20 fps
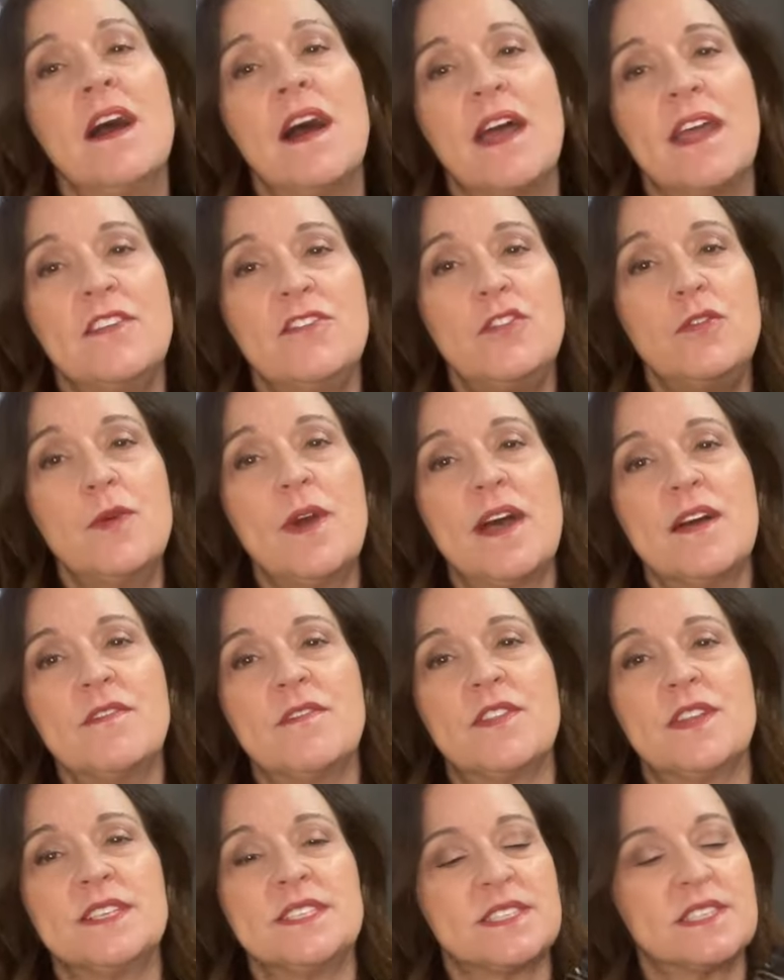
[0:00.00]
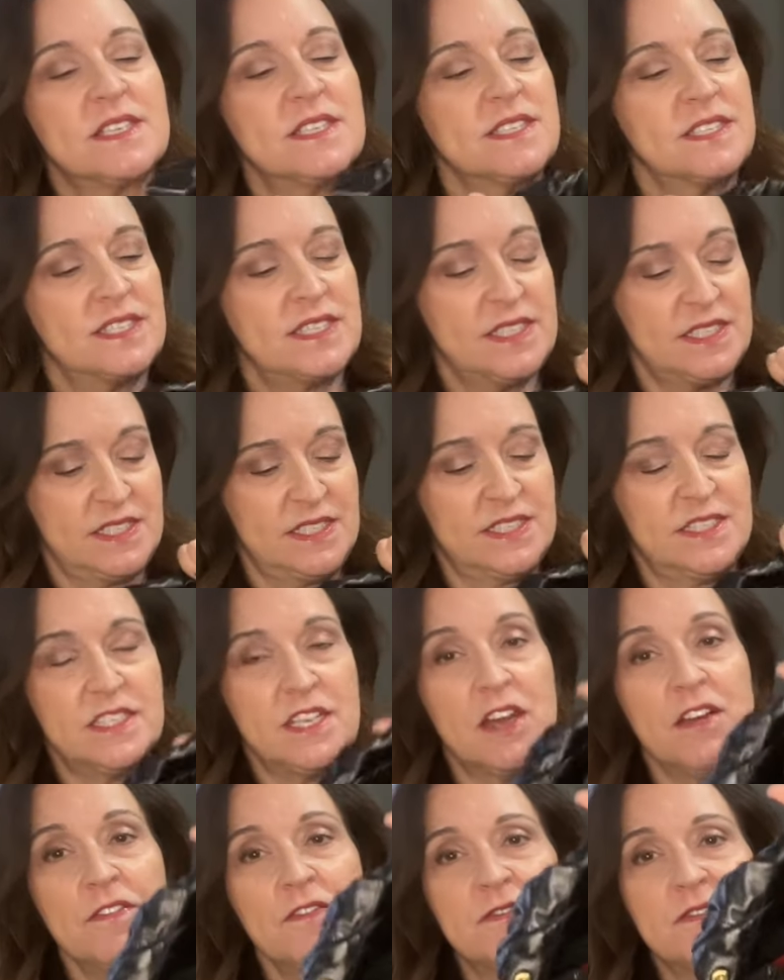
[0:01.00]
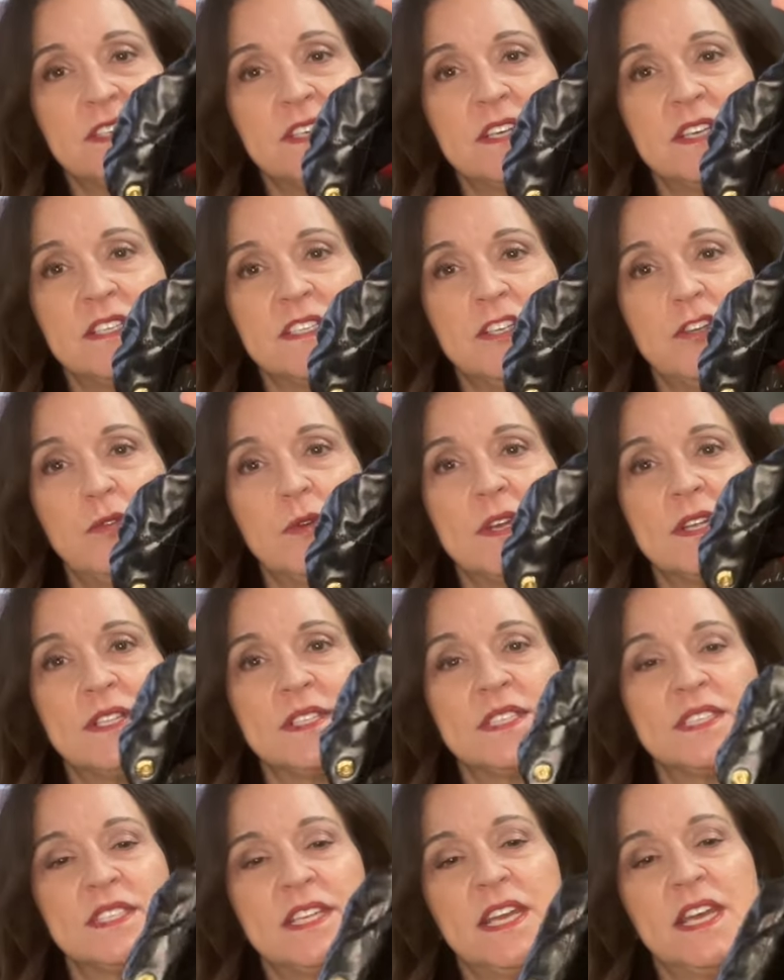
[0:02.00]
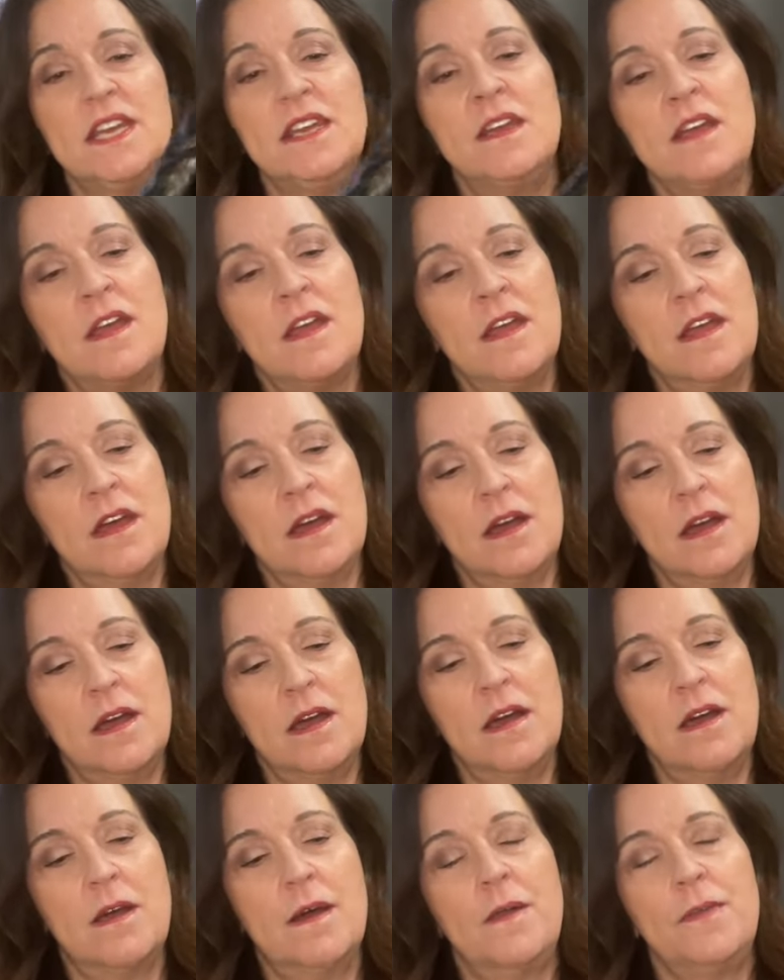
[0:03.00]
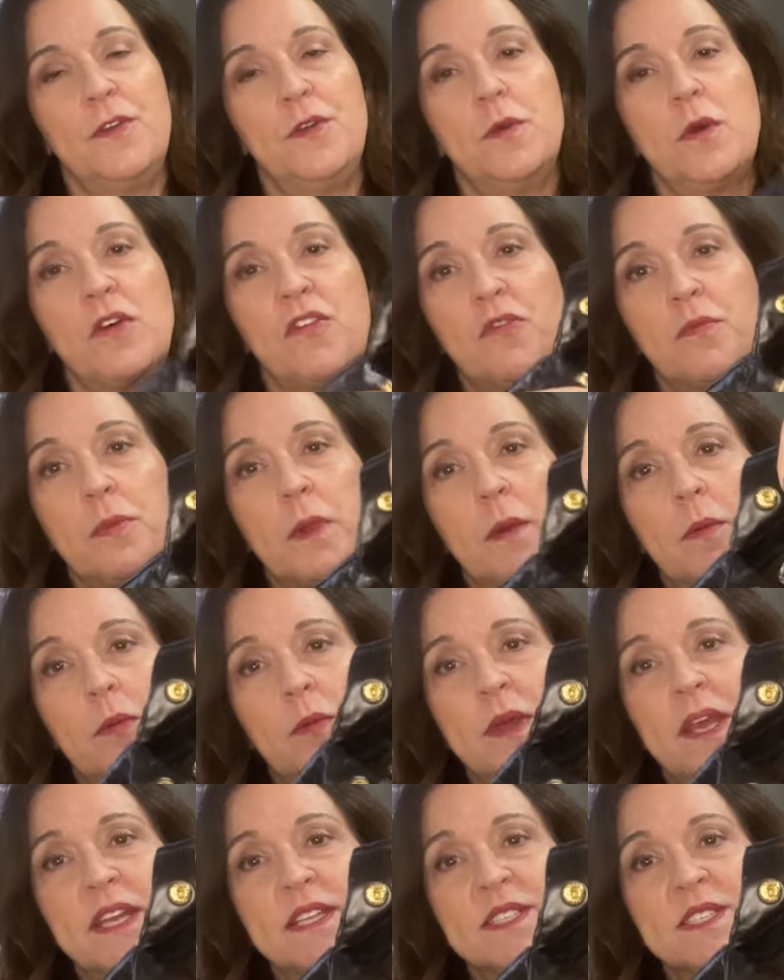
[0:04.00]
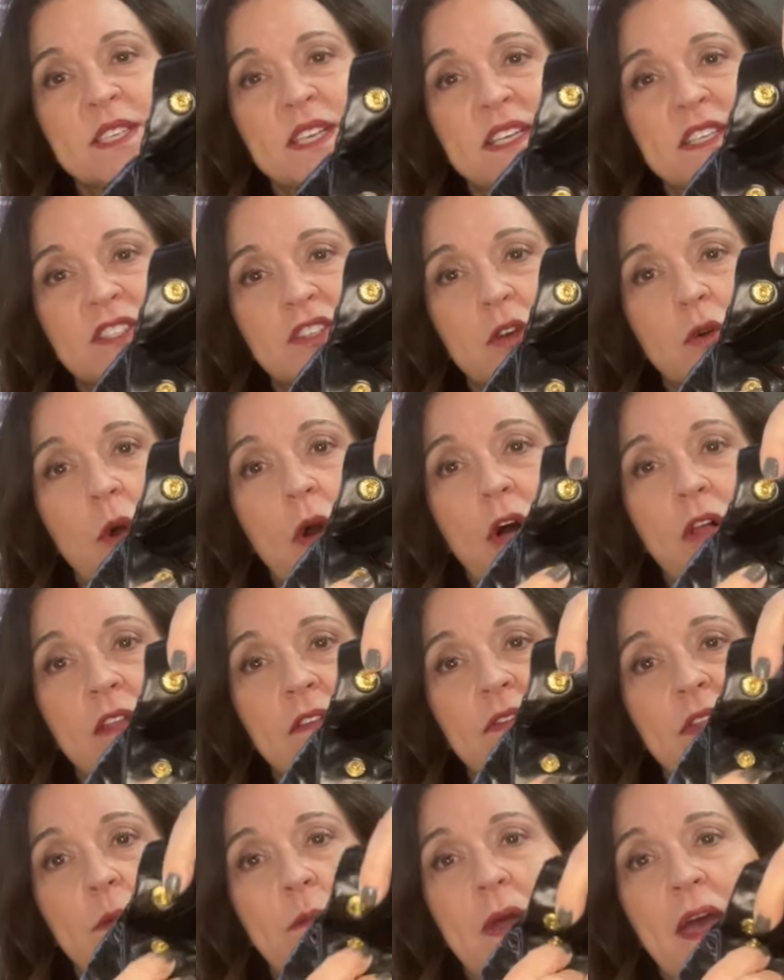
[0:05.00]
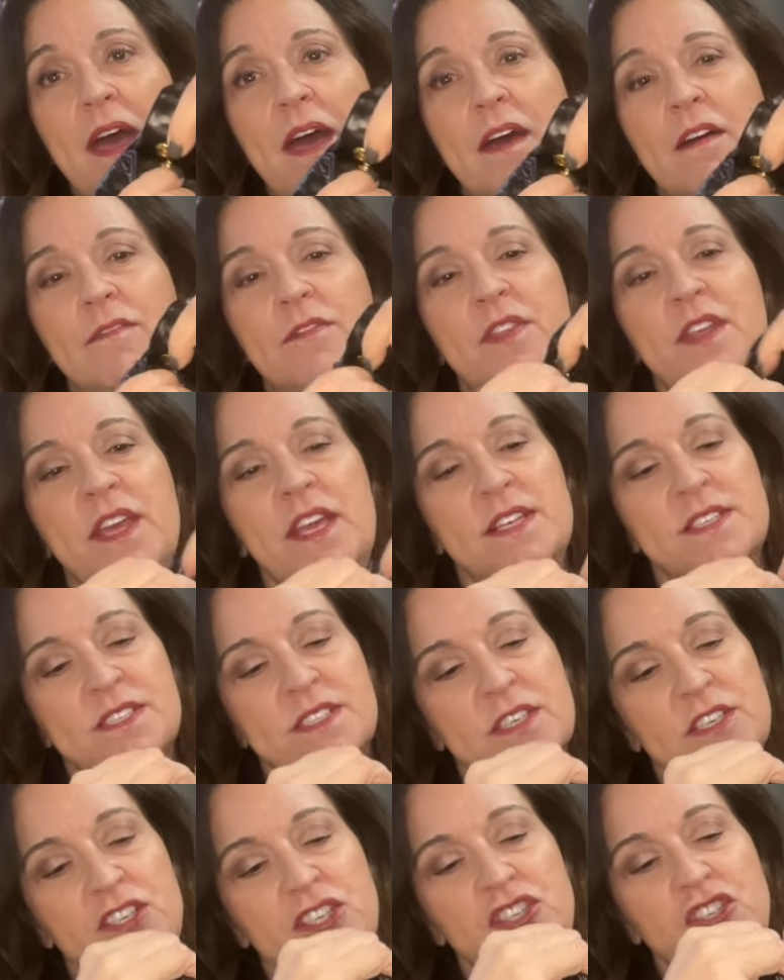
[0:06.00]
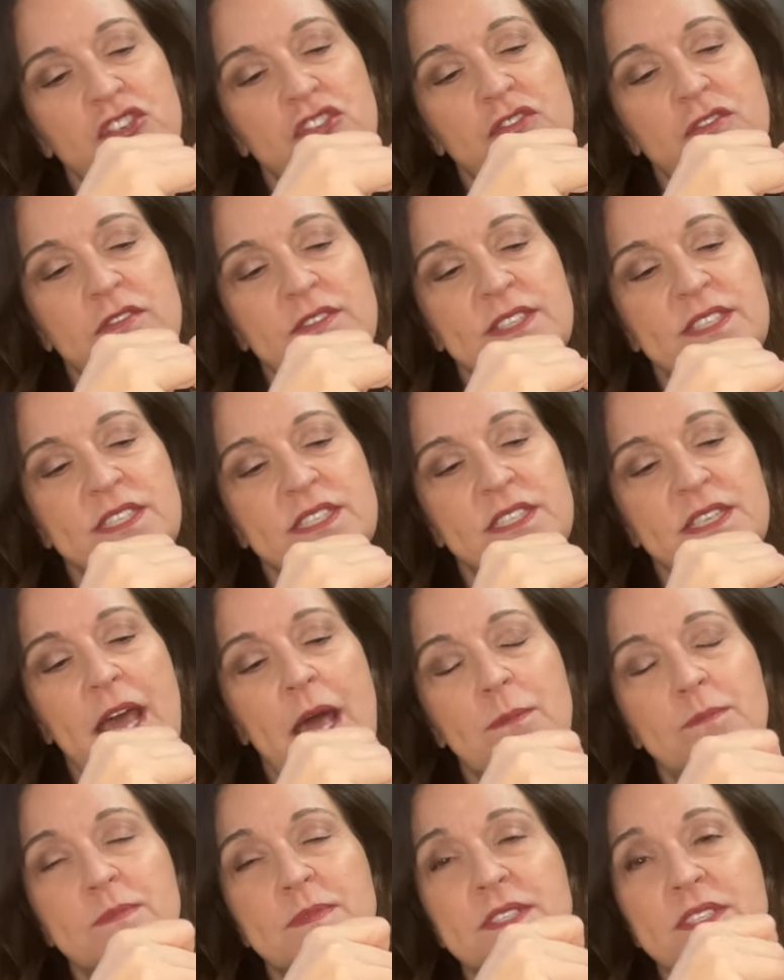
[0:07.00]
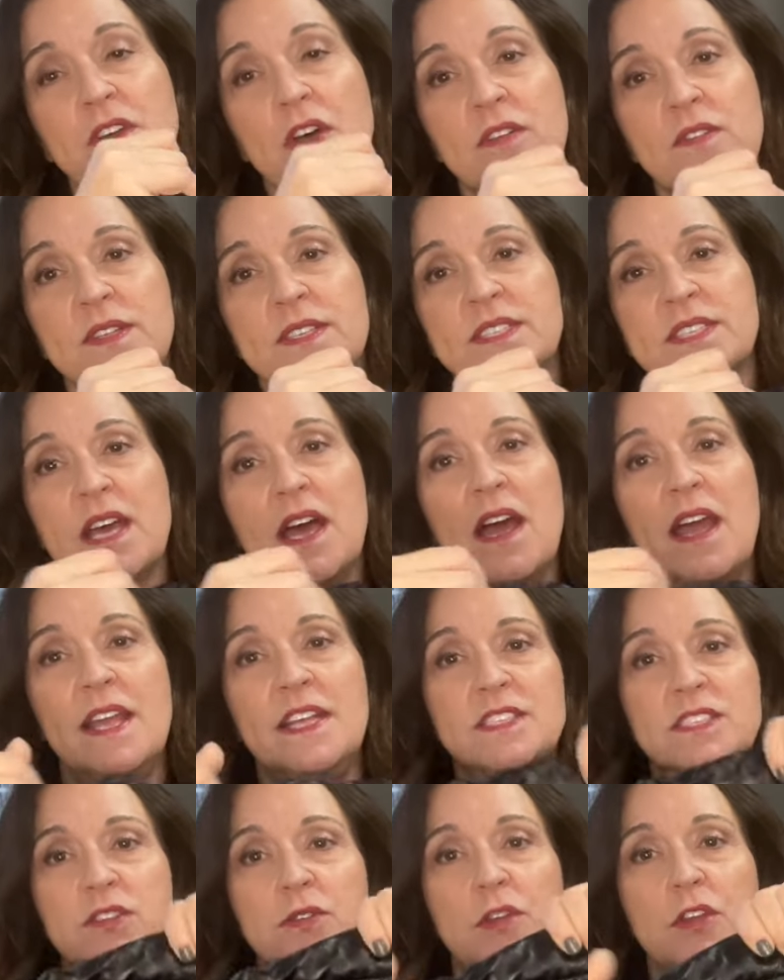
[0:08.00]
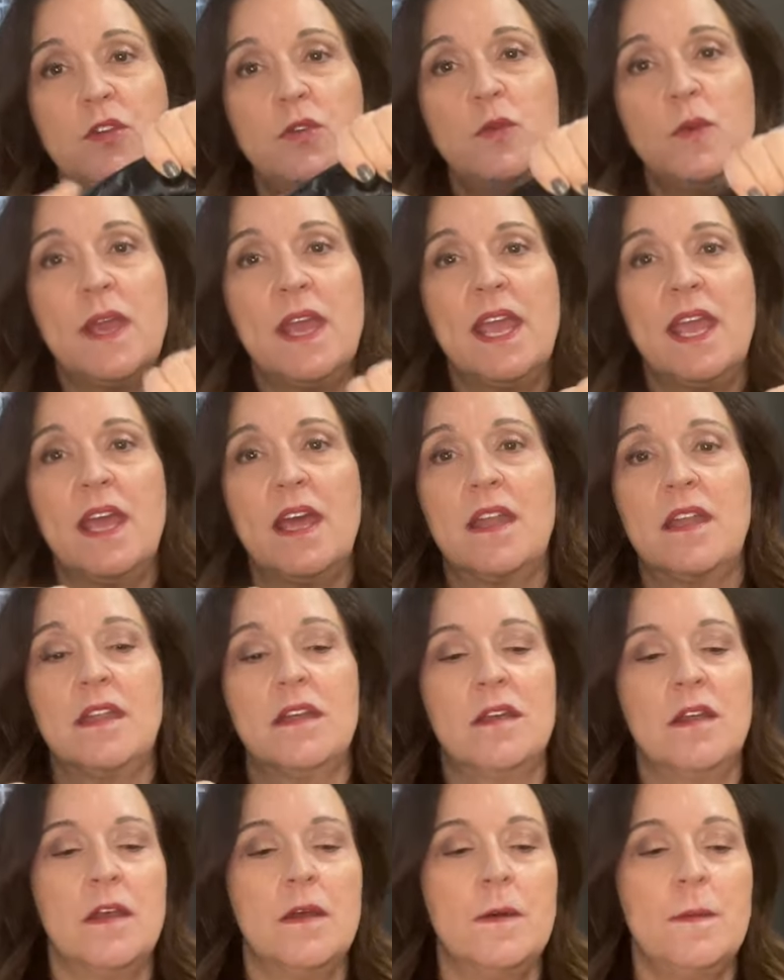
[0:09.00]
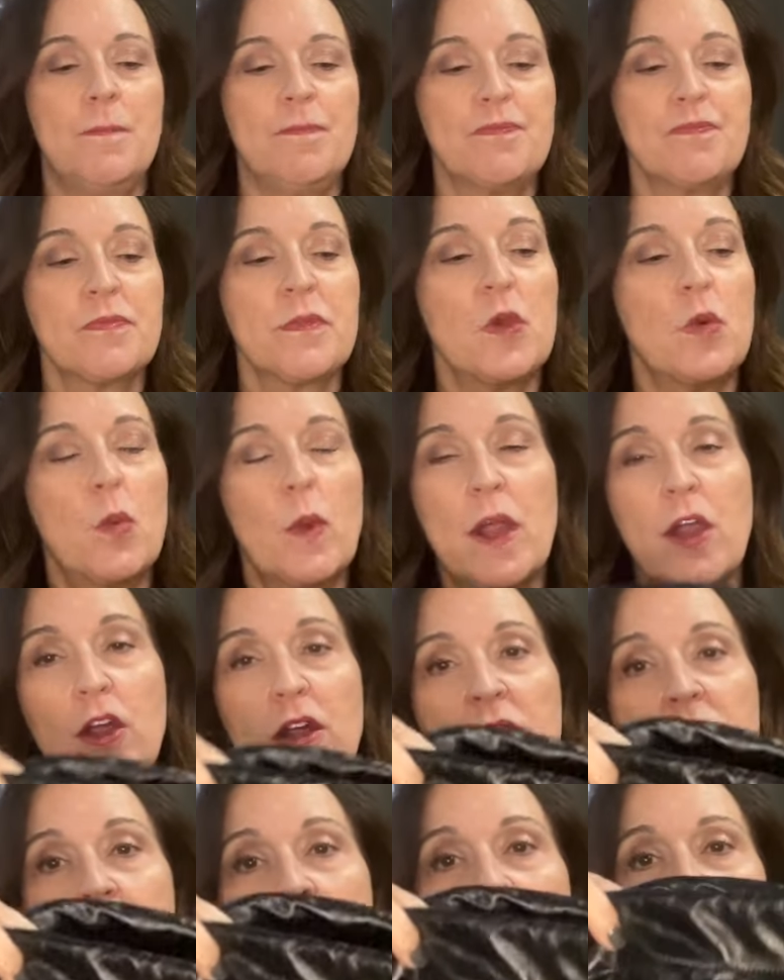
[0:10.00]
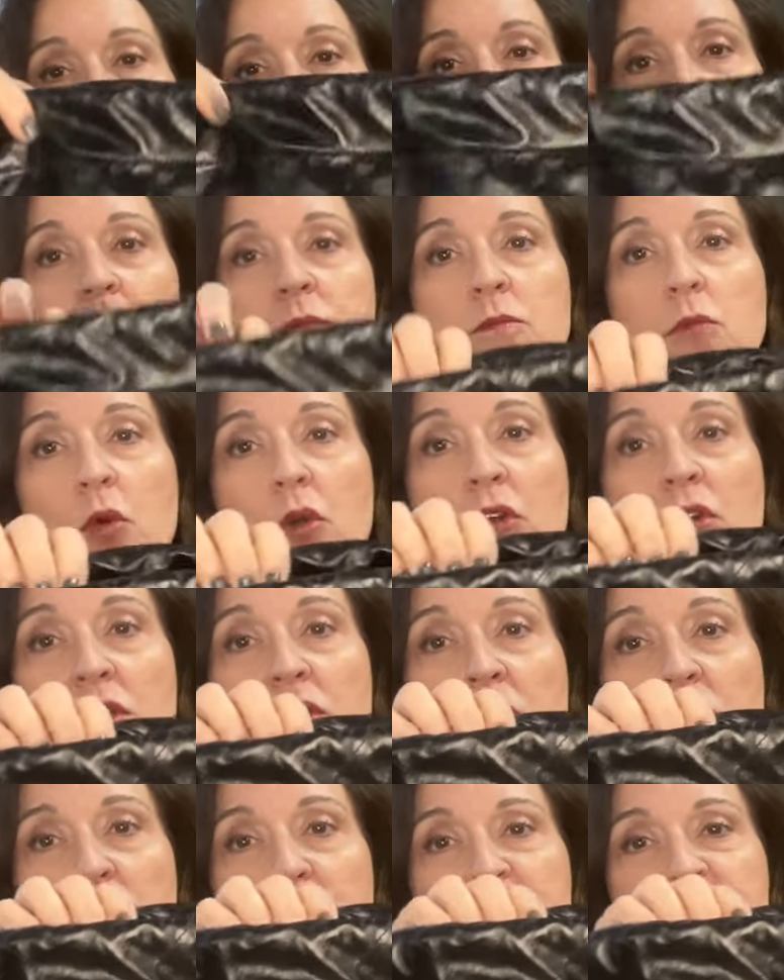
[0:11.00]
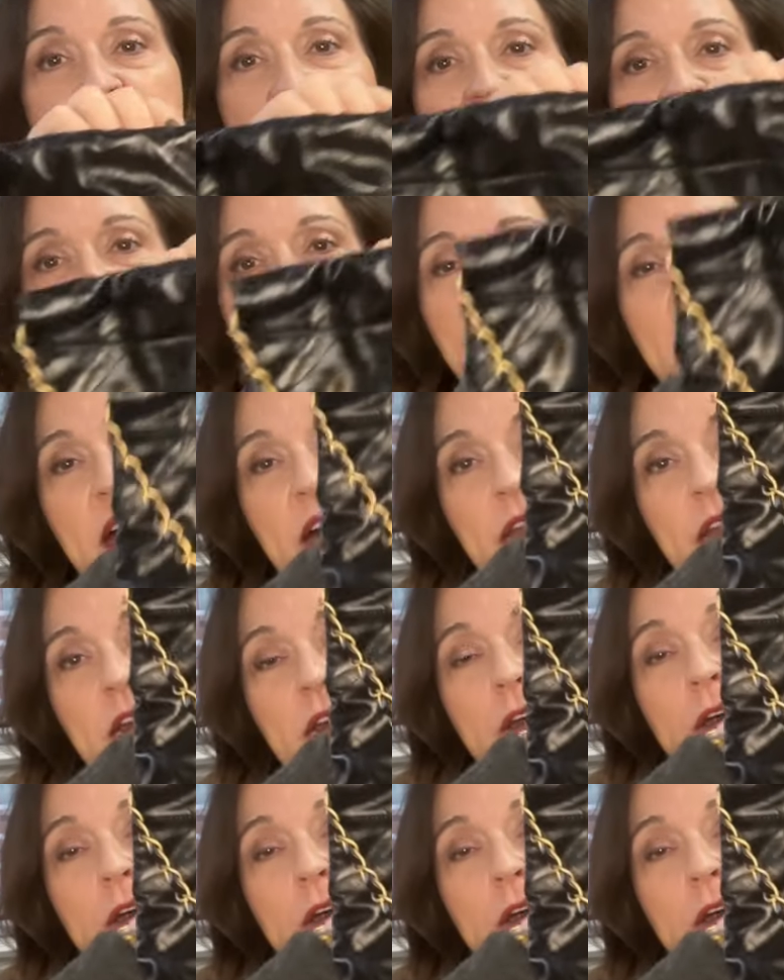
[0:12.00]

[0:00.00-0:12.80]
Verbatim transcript: I do have this stuffed, as you can see. Uh, you also probably can see, so all of them have these additional snaps on the side, so you can wear it more closed like that,